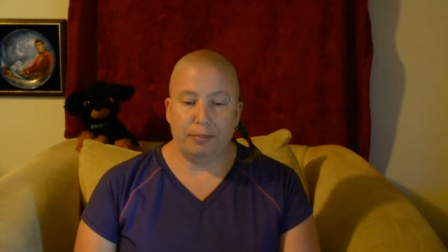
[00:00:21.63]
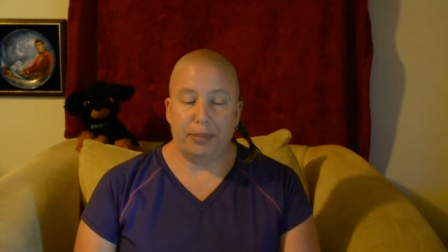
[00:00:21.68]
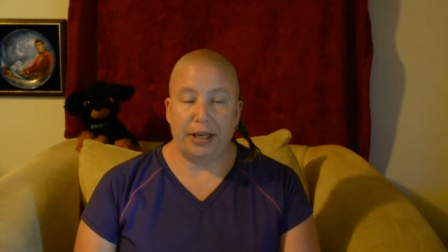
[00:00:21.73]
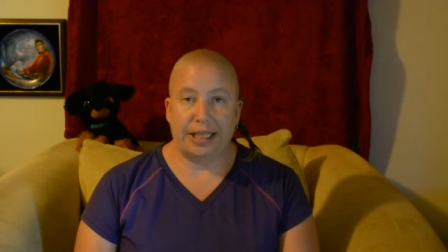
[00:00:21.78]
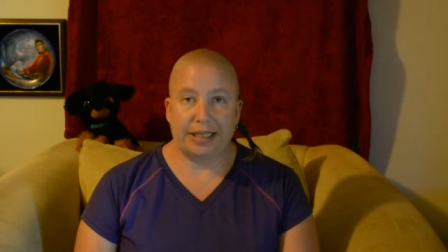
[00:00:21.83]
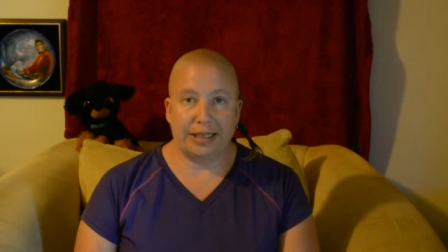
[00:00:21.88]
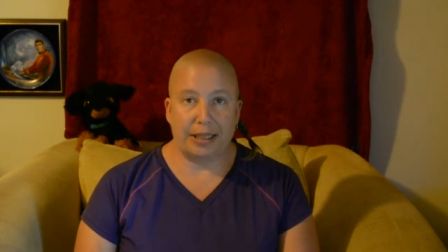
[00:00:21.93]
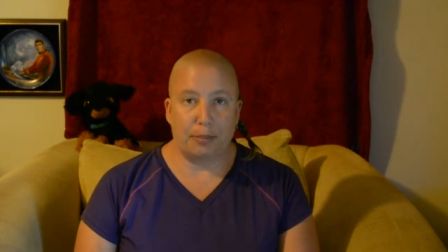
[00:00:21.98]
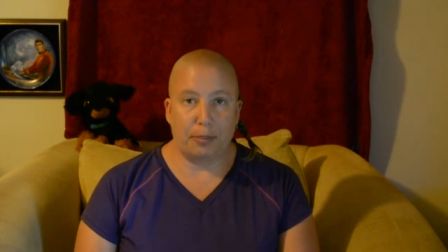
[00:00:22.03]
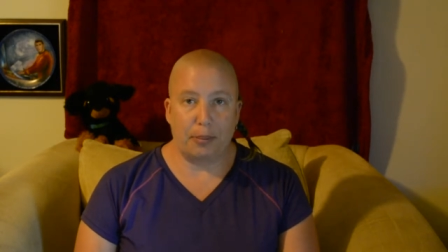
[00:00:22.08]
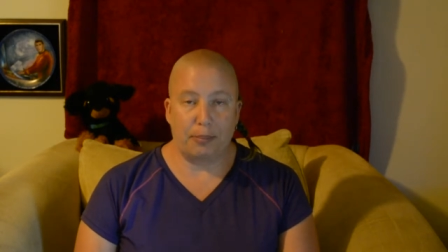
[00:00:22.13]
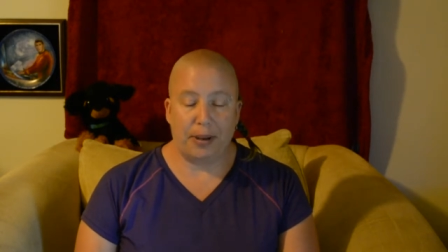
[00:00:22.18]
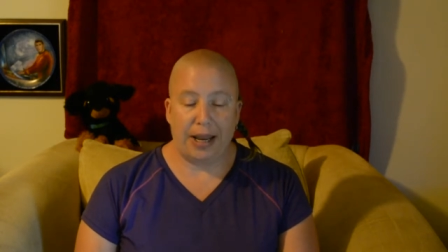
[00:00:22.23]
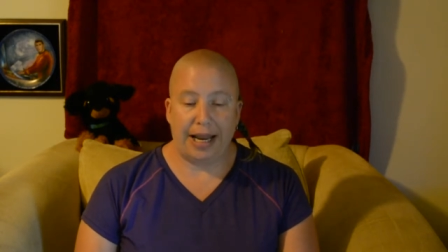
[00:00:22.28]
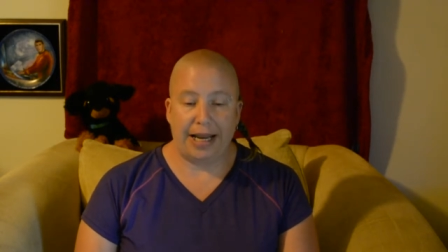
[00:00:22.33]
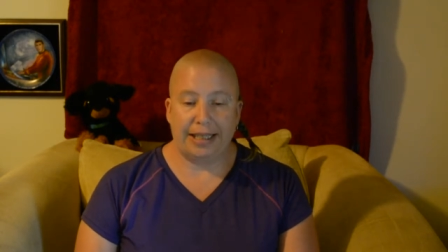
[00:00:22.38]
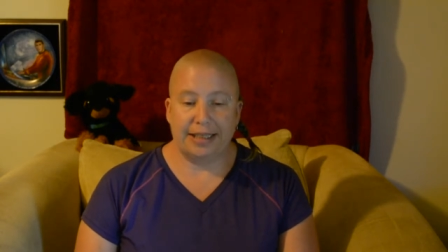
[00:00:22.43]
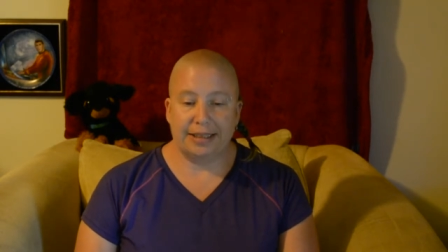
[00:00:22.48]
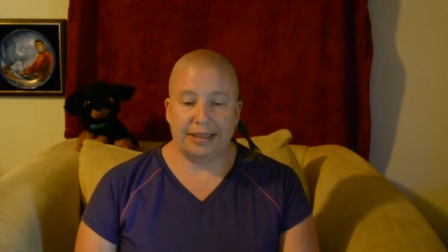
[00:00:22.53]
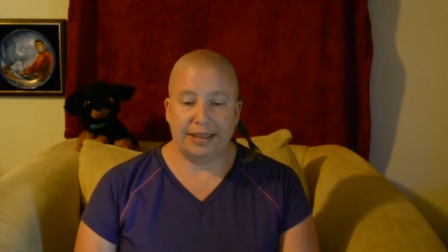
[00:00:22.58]
picks up a
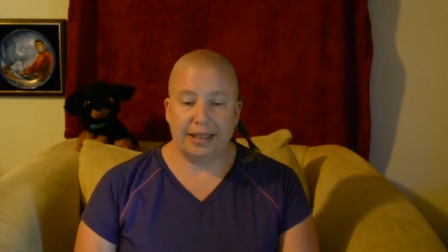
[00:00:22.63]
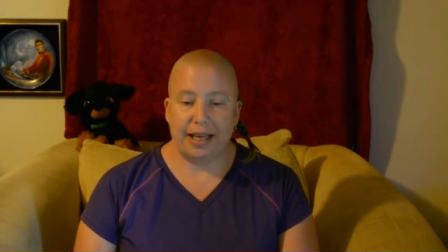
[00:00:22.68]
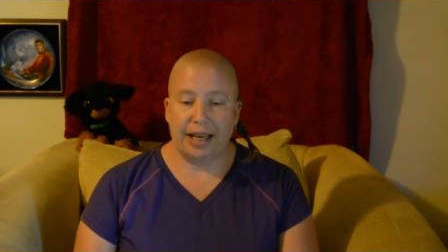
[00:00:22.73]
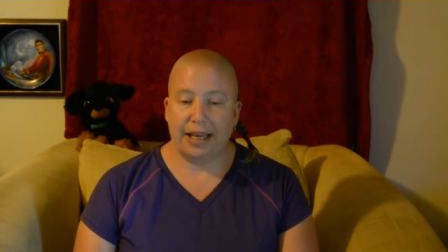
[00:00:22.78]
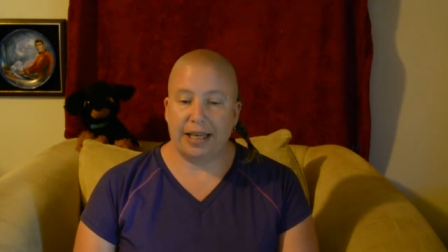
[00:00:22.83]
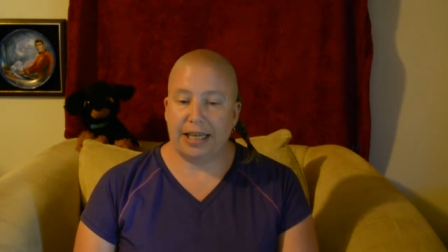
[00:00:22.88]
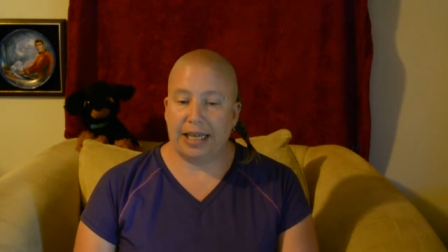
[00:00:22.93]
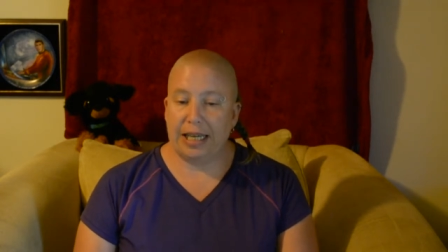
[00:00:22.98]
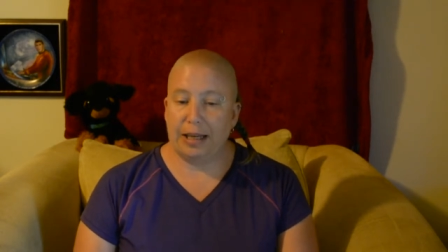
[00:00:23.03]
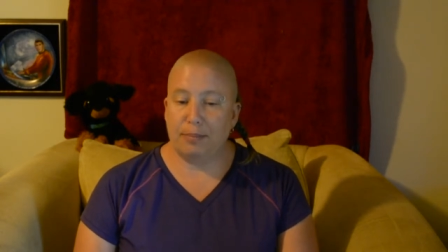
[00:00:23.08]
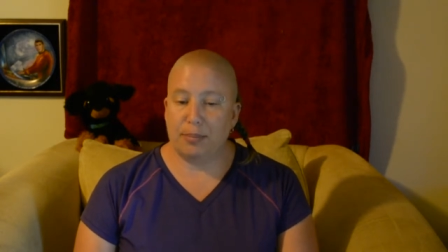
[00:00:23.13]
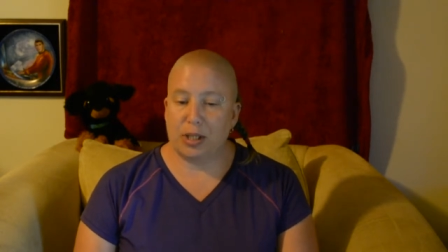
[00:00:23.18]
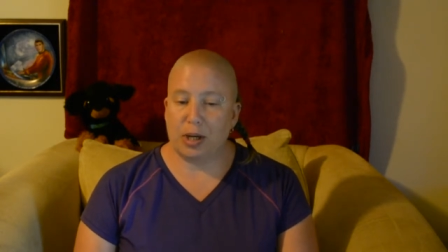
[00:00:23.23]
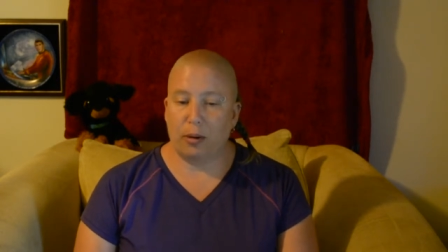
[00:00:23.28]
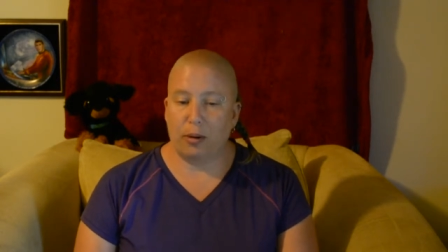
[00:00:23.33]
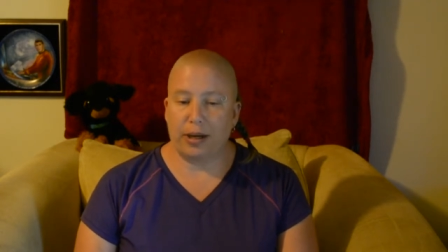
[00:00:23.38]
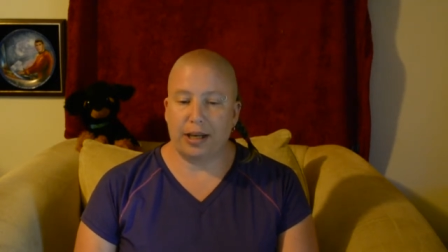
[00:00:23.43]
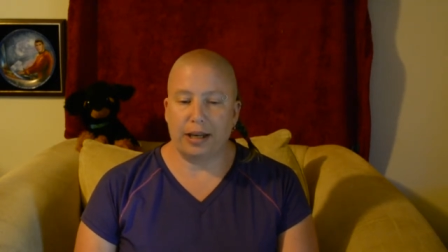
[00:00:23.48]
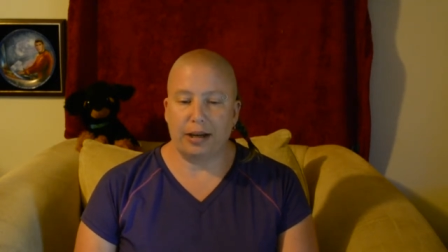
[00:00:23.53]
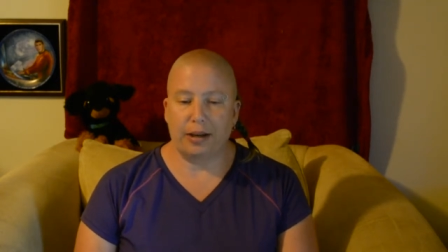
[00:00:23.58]
pace, and keeps
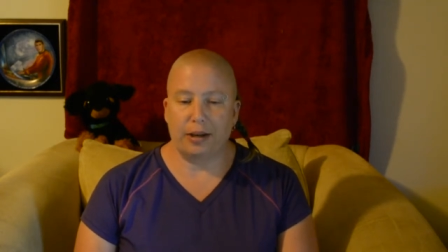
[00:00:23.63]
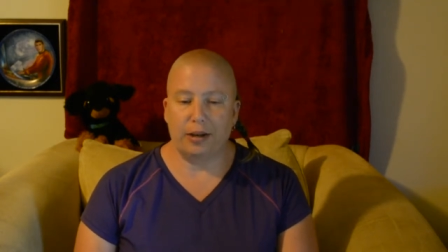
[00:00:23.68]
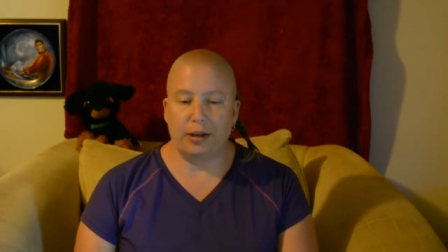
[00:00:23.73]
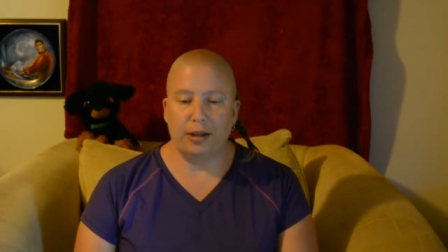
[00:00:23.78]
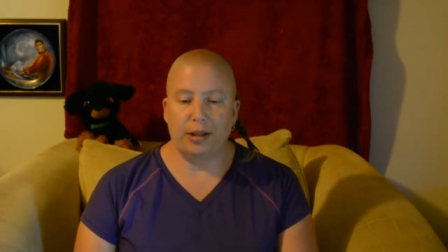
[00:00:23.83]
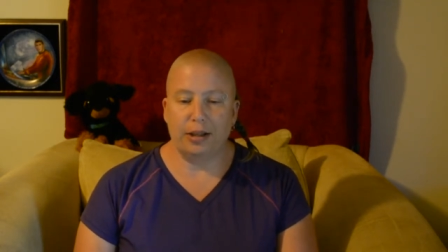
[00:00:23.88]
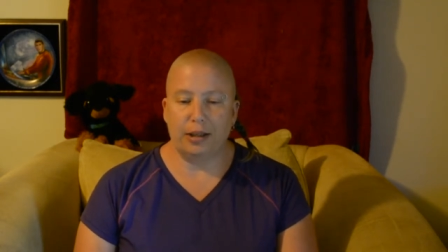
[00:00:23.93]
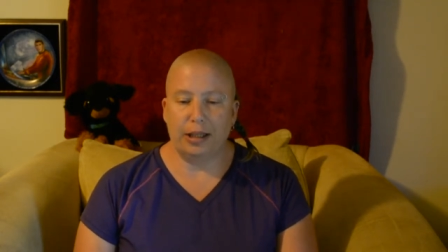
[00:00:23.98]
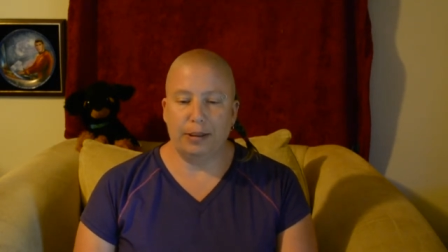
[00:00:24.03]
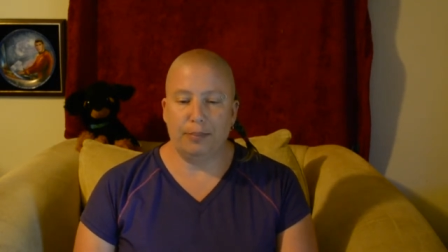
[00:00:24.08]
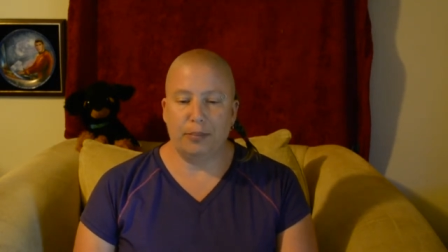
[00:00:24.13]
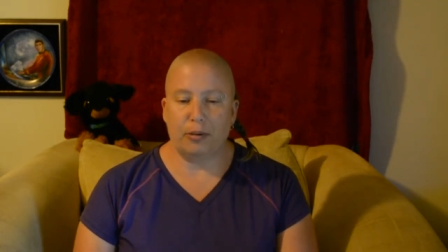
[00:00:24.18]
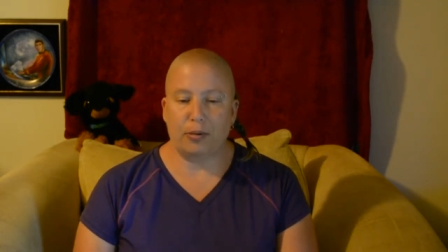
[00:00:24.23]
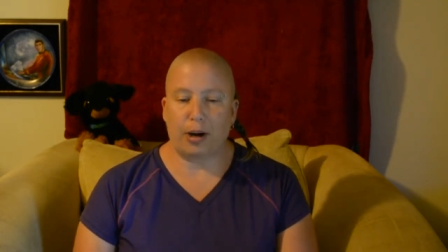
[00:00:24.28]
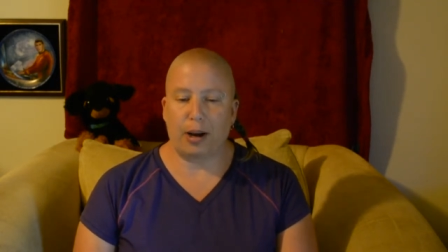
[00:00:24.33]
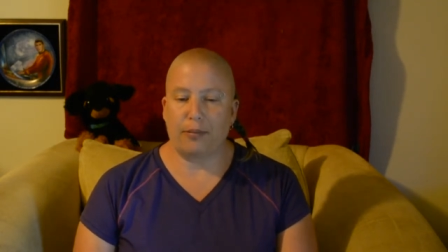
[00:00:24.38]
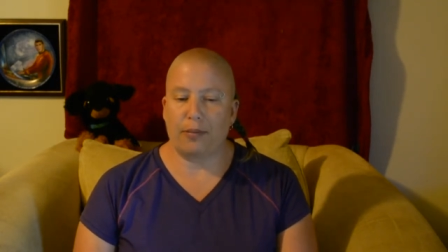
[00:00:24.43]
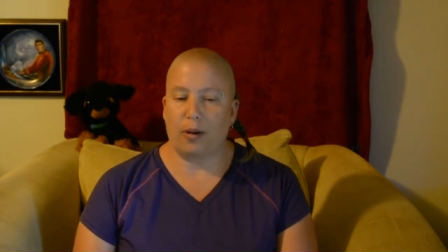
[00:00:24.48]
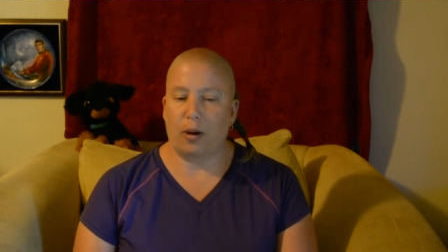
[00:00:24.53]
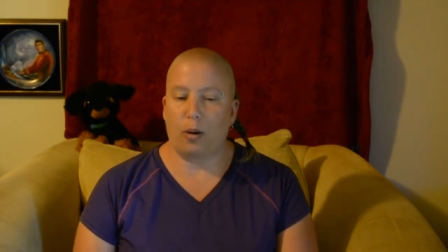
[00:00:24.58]
going at a good clip
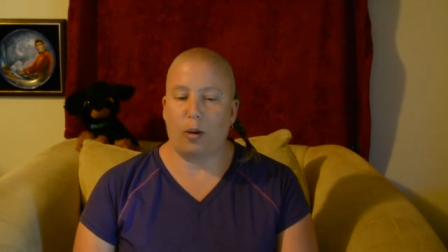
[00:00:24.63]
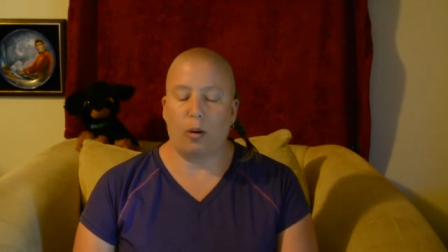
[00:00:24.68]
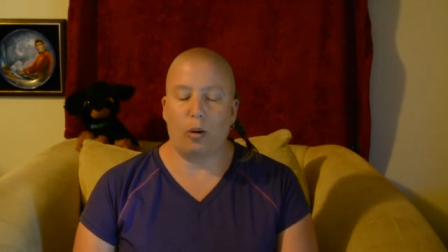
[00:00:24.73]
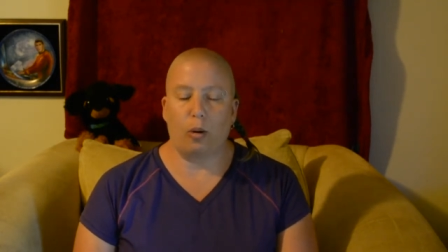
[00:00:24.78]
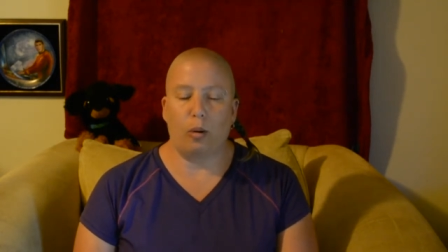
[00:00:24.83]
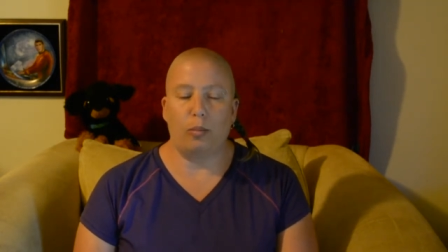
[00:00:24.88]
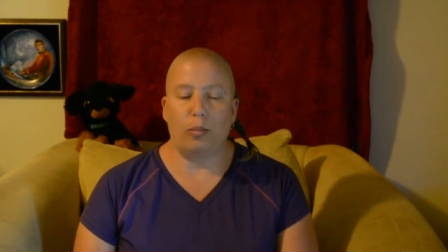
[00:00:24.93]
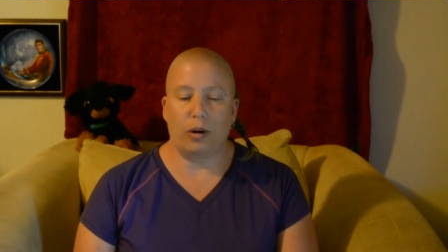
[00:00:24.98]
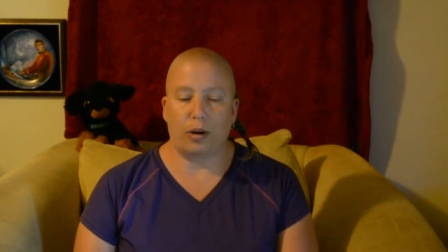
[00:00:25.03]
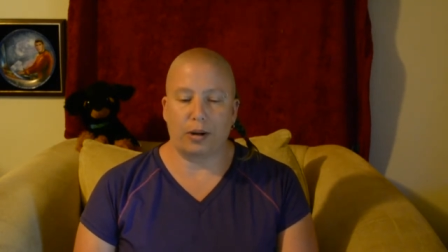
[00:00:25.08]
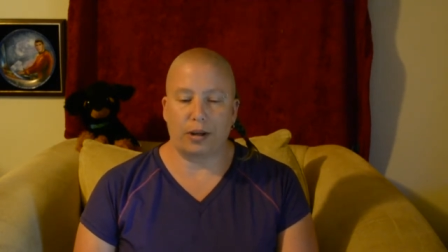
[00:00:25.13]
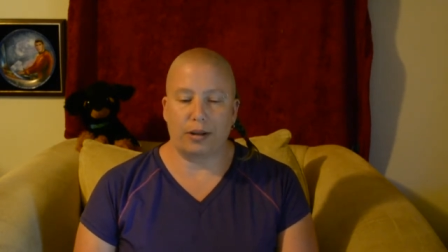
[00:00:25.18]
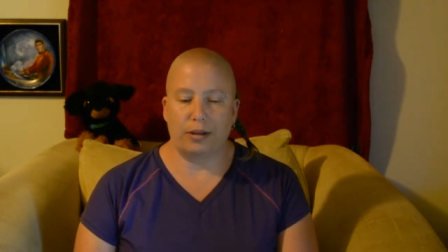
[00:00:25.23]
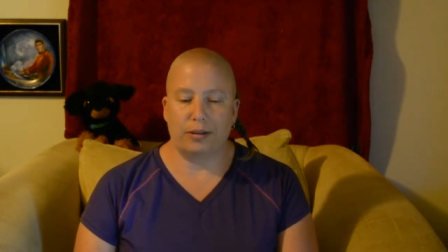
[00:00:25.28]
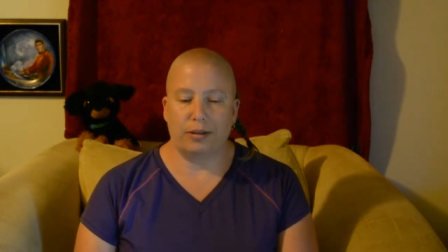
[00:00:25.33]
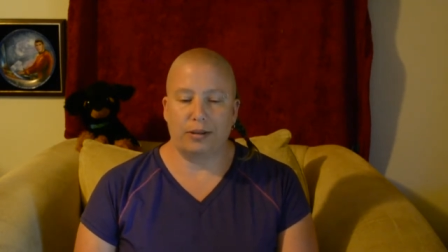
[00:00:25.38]
throughout the whole book.